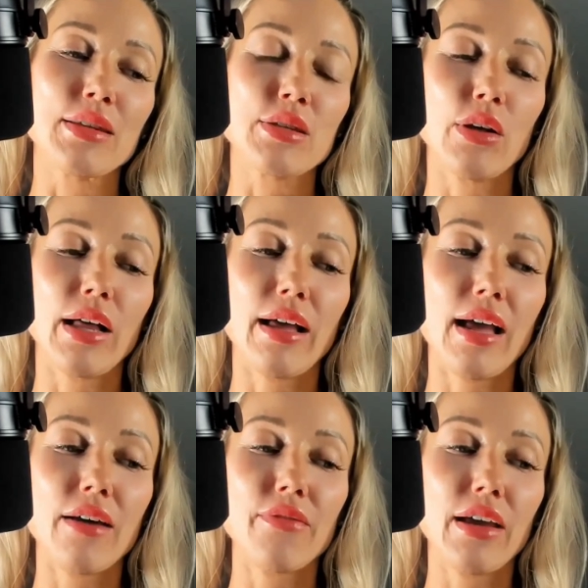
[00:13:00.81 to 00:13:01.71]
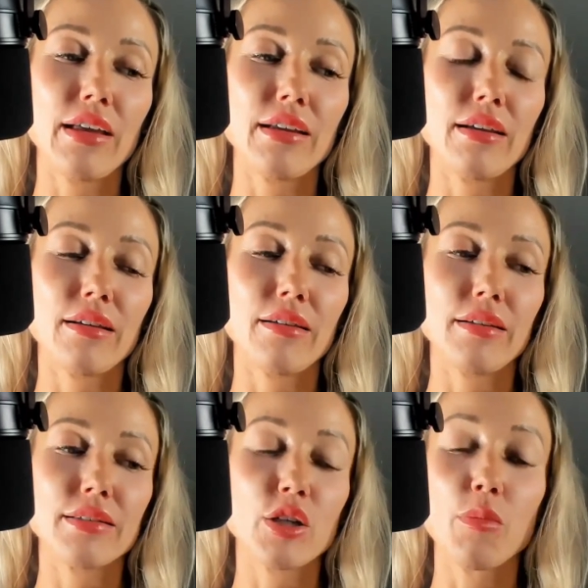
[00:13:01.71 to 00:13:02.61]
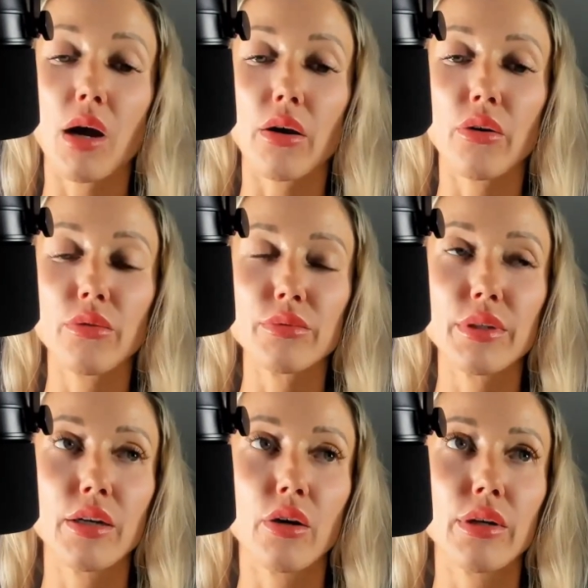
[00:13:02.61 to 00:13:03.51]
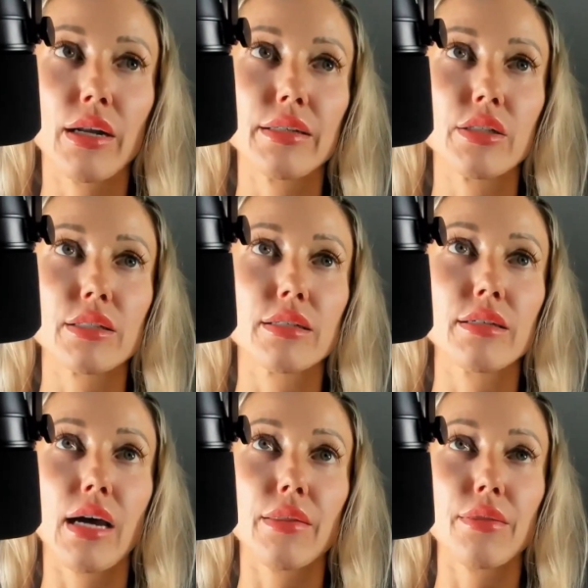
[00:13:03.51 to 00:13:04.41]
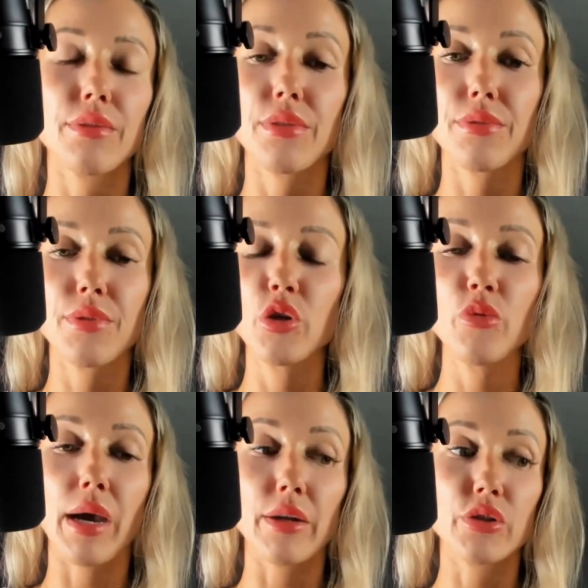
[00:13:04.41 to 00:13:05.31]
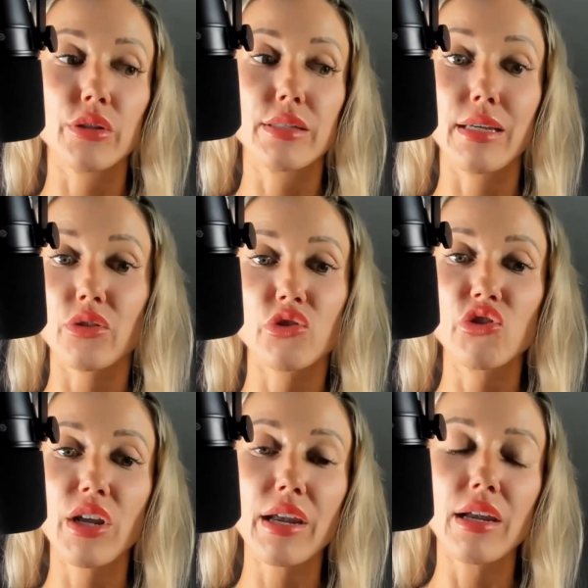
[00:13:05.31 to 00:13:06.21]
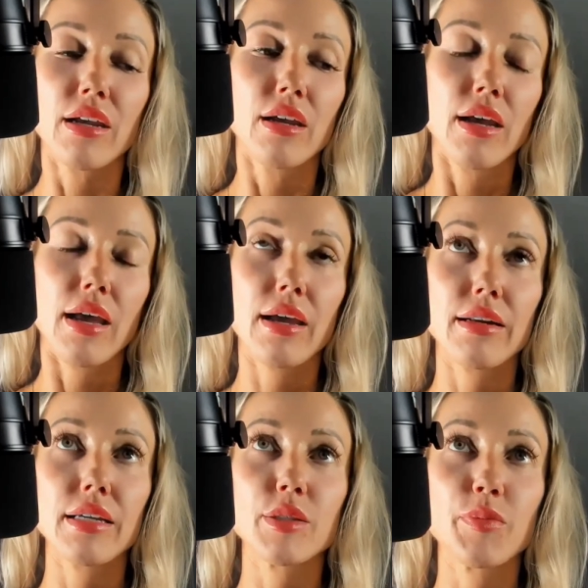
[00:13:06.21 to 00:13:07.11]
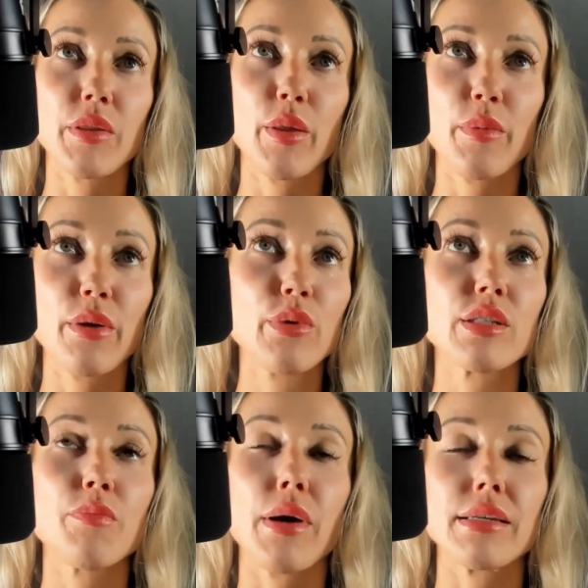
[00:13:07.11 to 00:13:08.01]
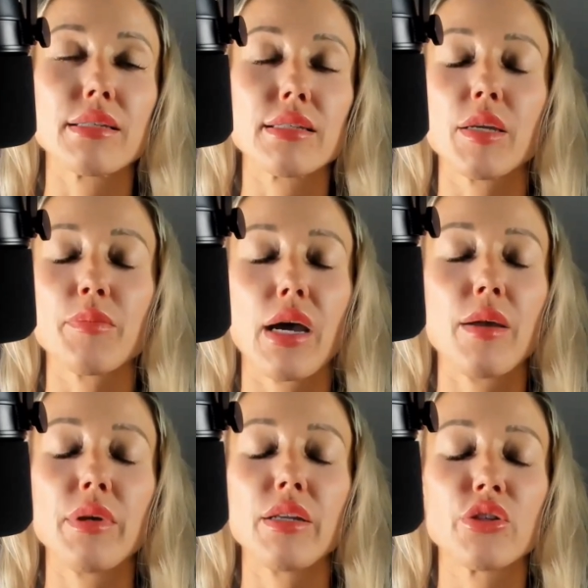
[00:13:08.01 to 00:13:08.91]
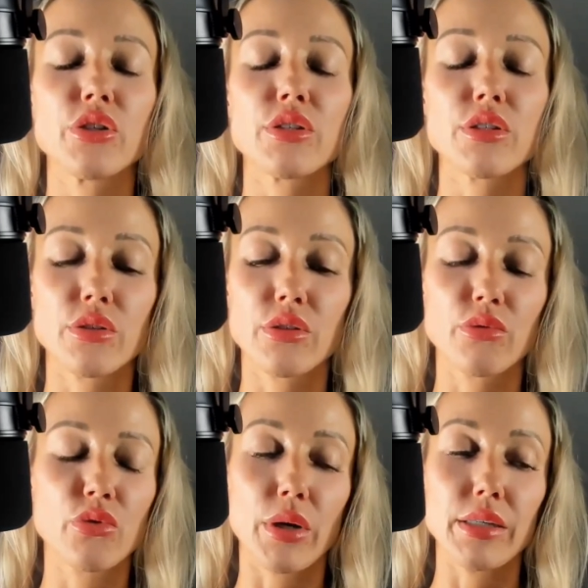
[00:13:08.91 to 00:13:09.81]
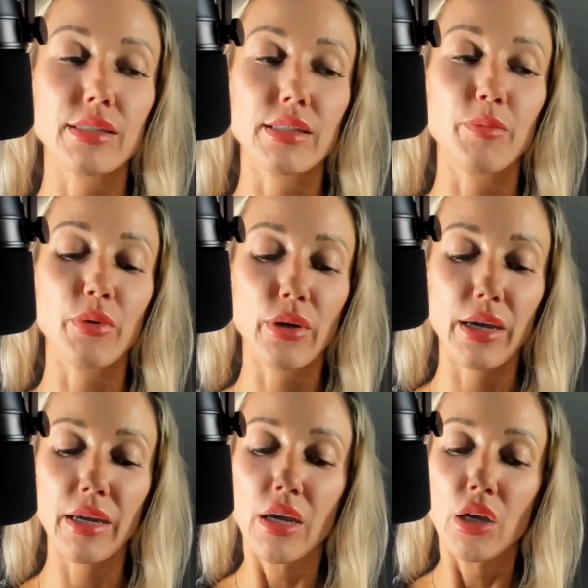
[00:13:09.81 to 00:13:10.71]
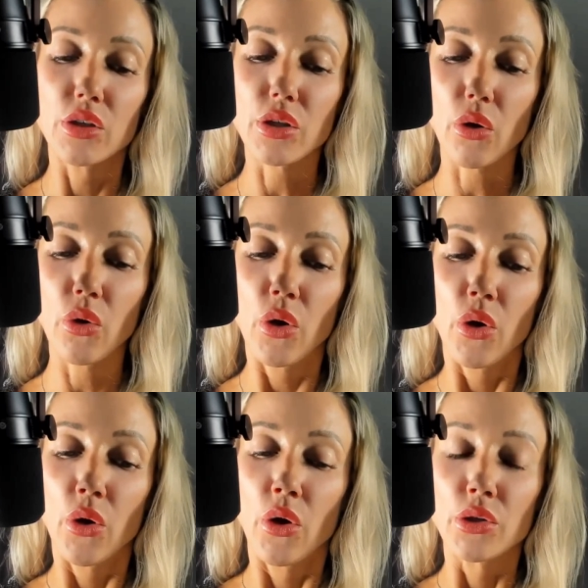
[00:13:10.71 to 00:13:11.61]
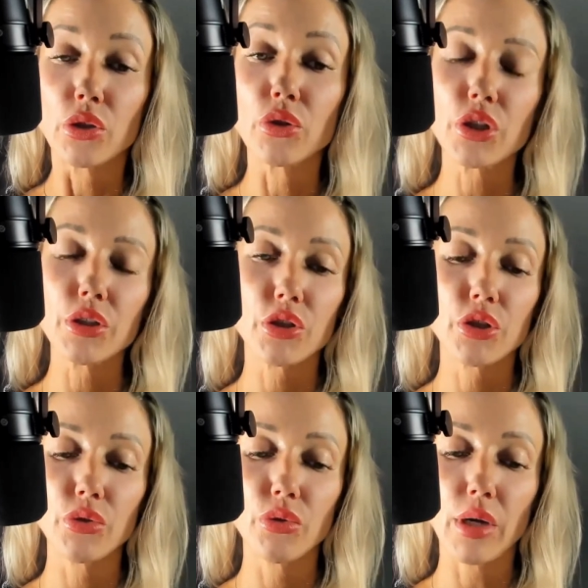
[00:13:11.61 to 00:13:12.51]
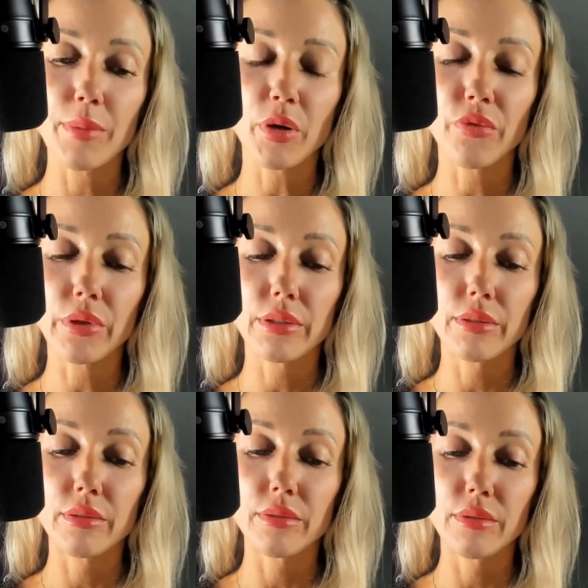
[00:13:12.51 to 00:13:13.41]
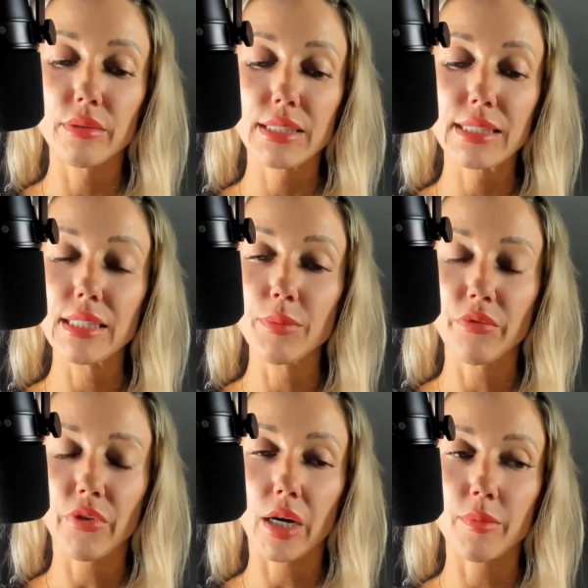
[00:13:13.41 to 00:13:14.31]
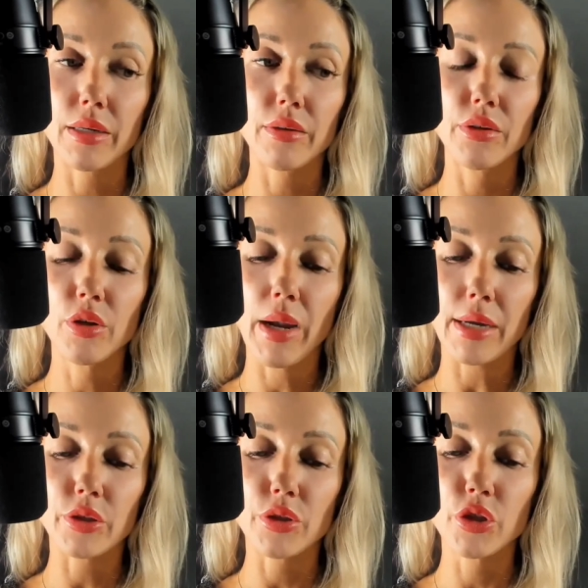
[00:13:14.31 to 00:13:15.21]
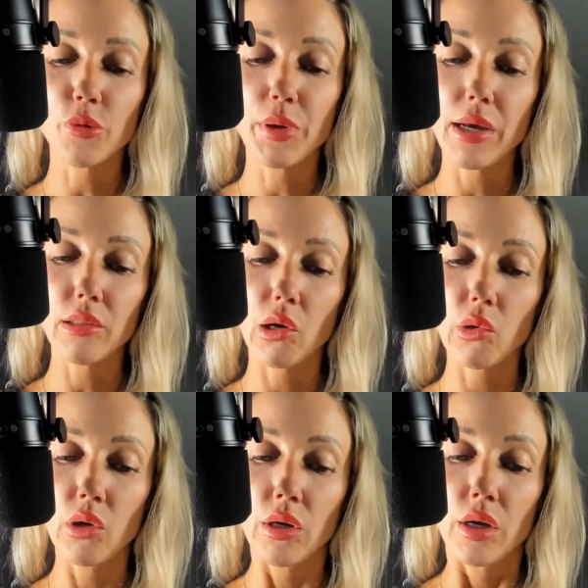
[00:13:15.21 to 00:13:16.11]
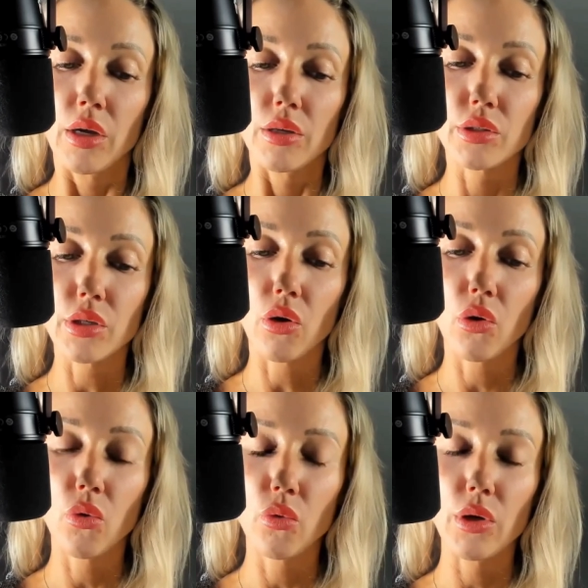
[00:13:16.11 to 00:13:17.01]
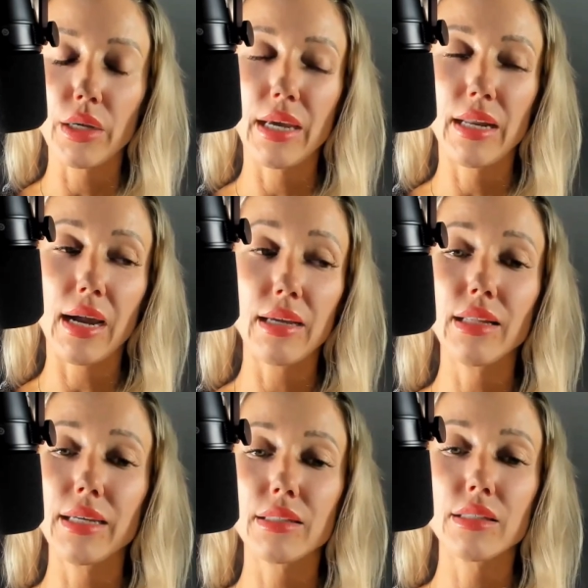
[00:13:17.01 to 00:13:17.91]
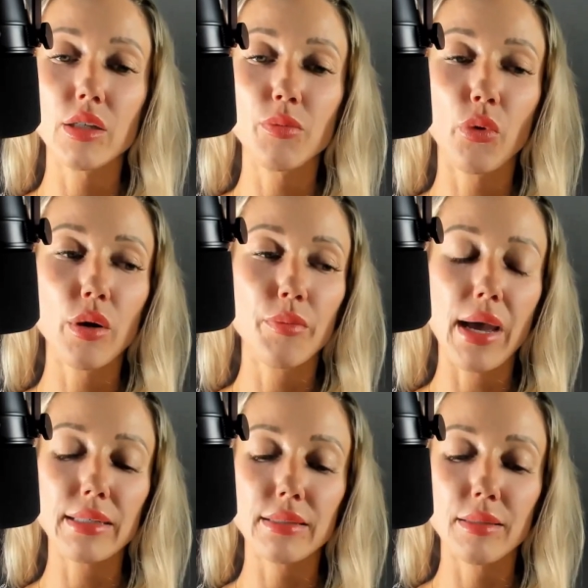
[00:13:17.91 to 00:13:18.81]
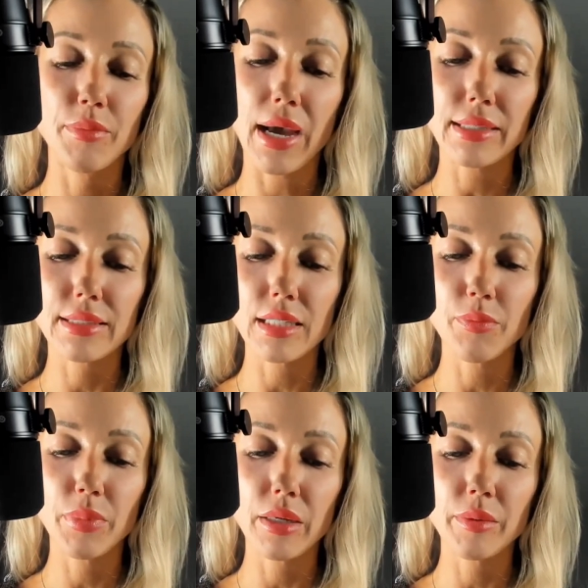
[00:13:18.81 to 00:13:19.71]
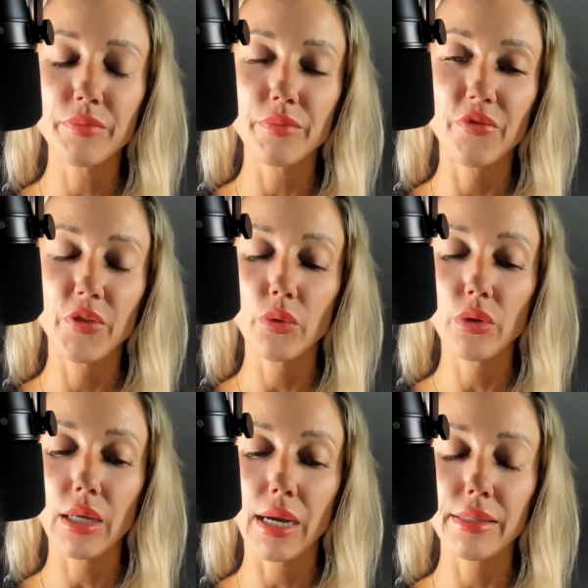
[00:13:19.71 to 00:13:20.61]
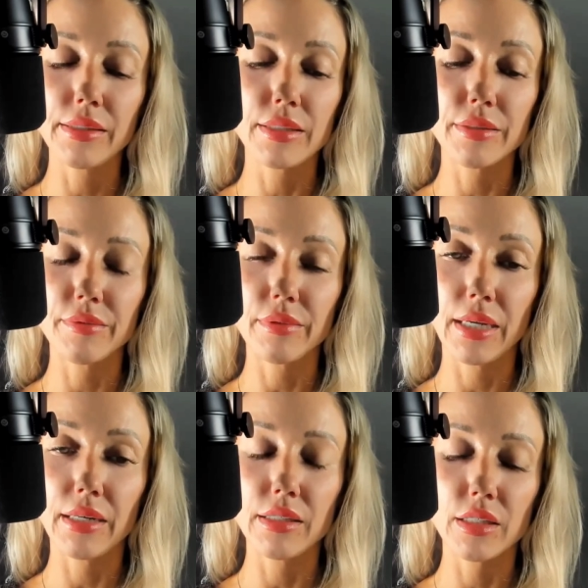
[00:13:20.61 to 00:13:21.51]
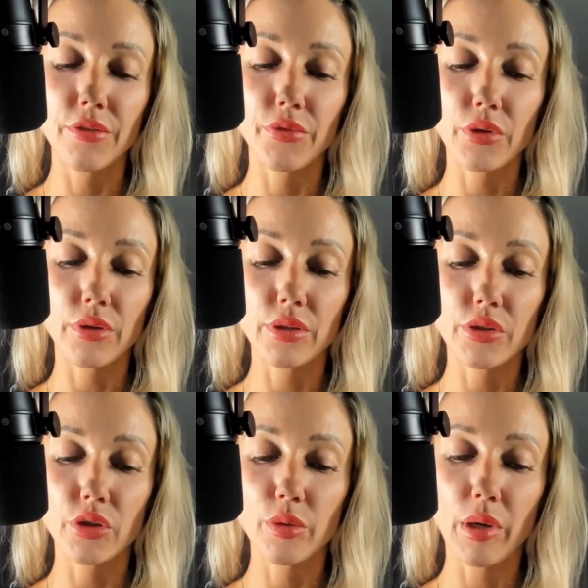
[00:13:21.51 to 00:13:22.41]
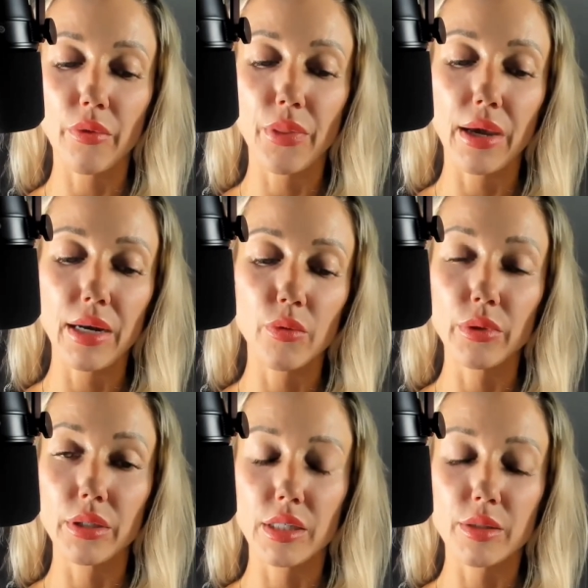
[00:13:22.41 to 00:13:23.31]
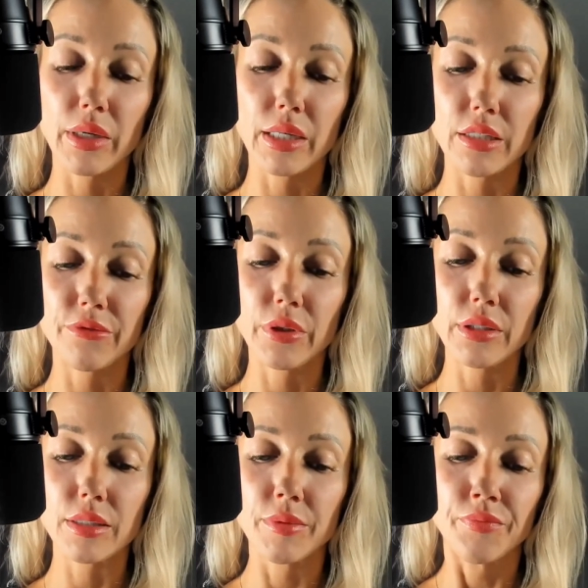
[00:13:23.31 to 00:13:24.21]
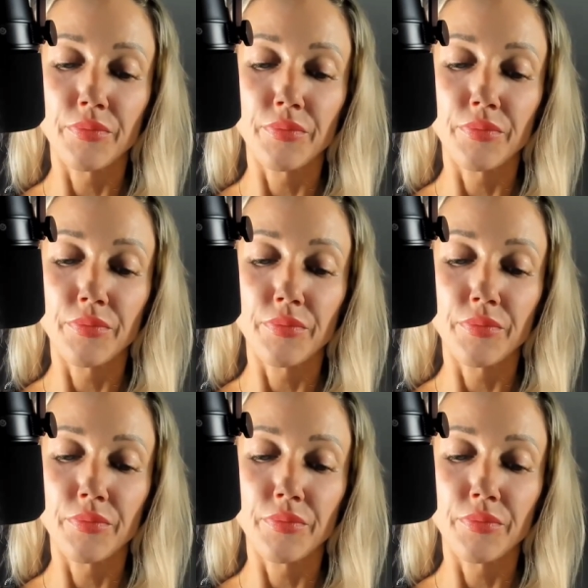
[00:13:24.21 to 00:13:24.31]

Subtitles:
So I have that tomorrow, and I just got the new mattress yesterday, and it was the best sleep. I mean, just great sleep. Okay. So solutions to a perfect sleep environment: your mattress, your pillow. So again, I like to support back sleeping, fewer lines. Ladies, if you're concerned about that, it really does make a difference.